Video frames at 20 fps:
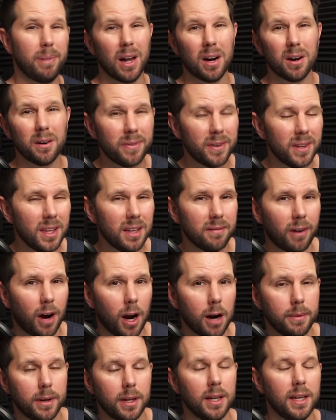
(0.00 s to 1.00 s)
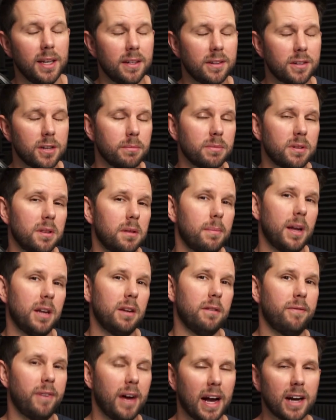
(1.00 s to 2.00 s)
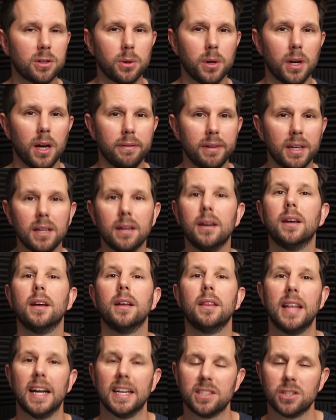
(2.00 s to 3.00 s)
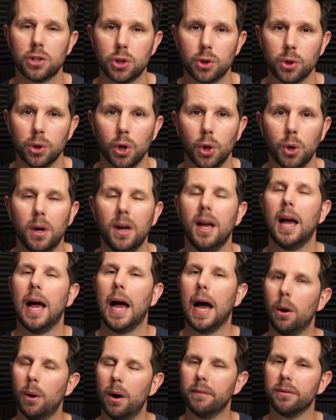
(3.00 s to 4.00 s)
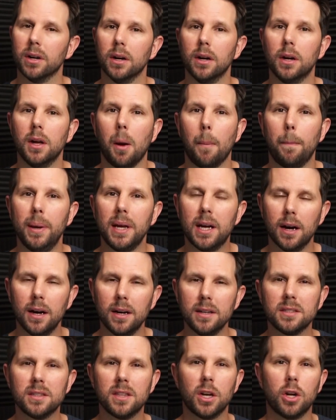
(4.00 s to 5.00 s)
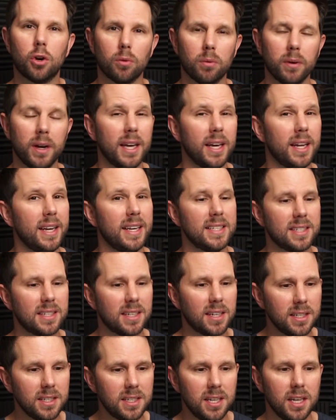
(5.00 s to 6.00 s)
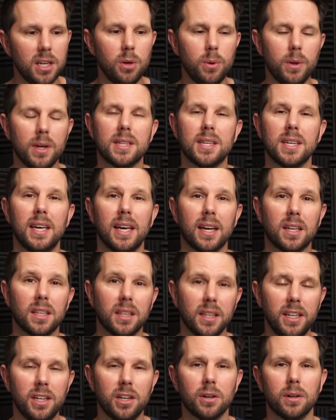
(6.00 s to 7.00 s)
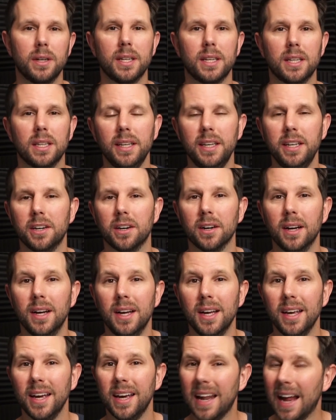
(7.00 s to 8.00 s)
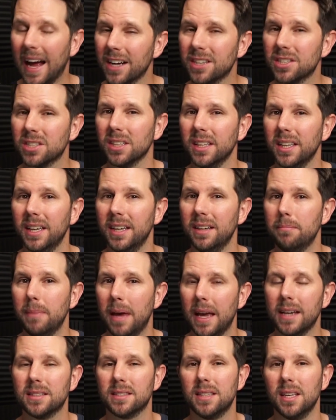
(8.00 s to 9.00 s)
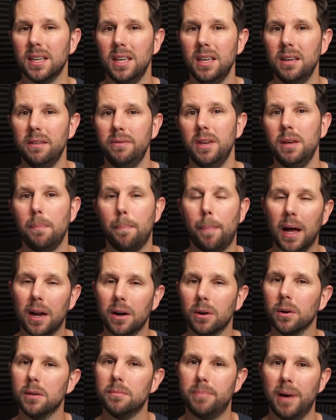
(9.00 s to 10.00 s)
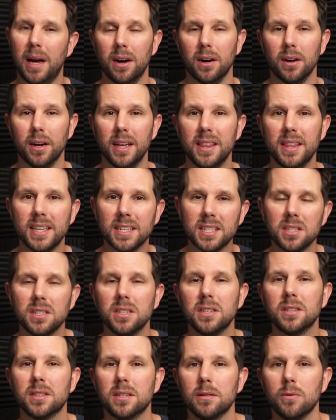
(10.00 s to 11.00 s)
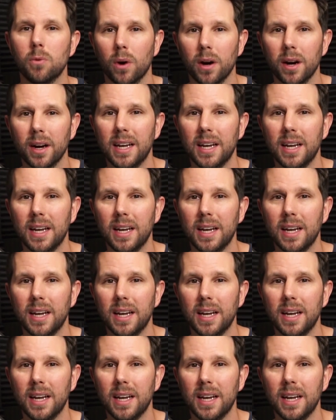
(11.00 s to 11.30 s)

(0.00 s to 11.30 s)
better for the environment in terms of the manufacturing of it, that's true. However, because the grid is continuing to get cleaner and cleaner, it actually makes the EV better and better. And this is where